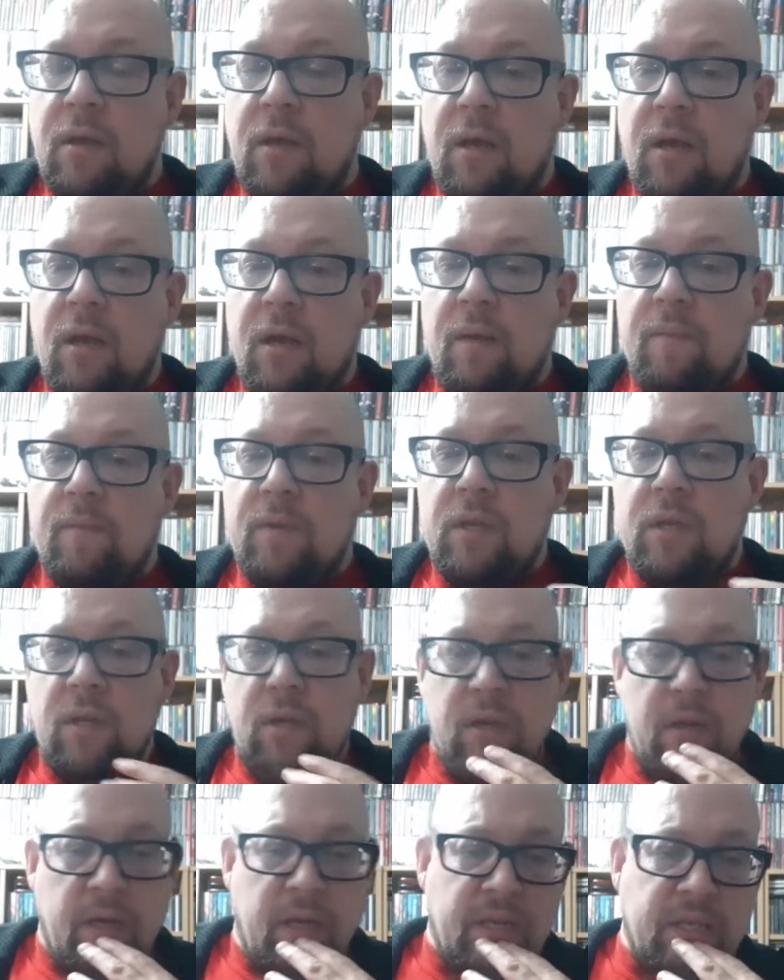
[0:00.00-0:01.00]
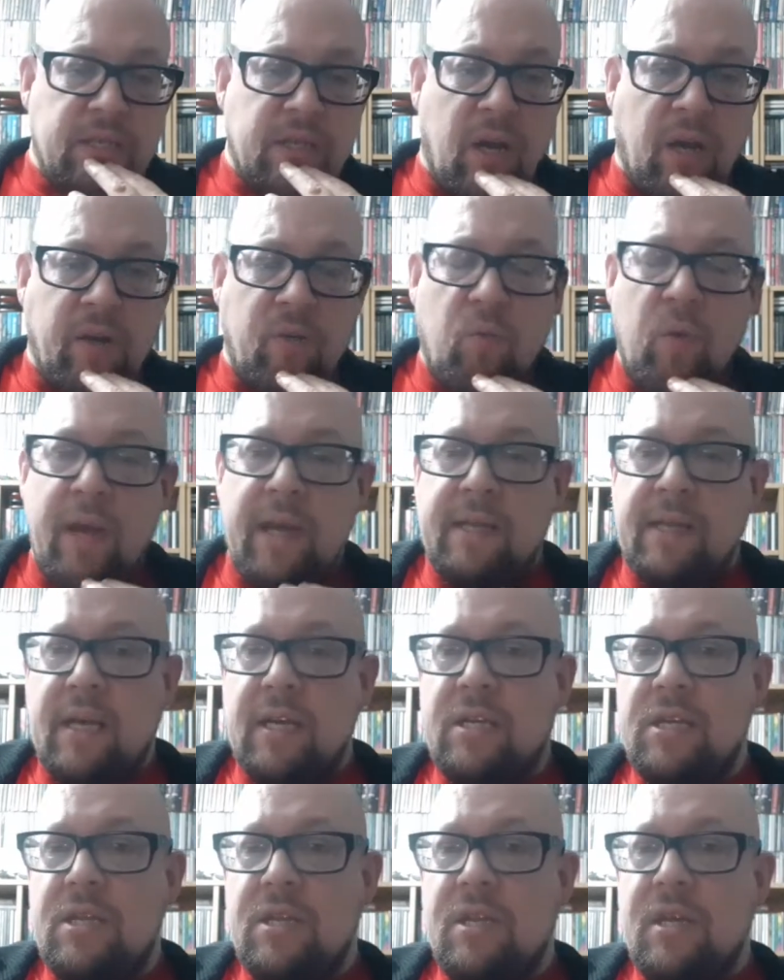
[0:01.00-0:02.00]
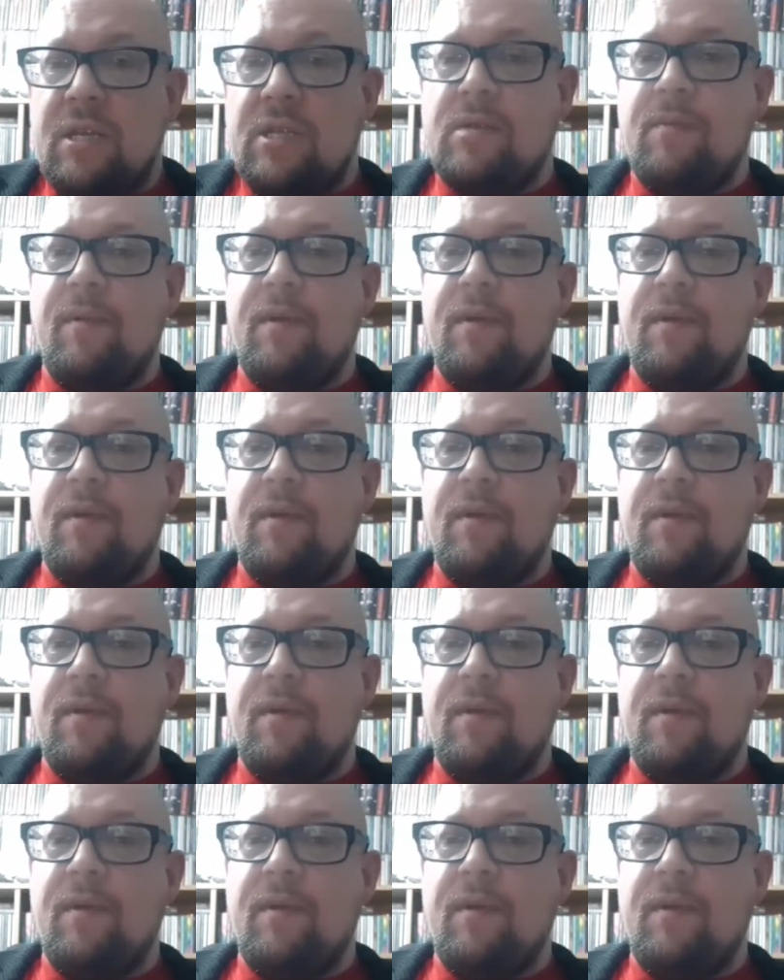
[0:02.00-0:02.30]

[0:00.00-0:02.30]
Um, it's kind of weird actually to think some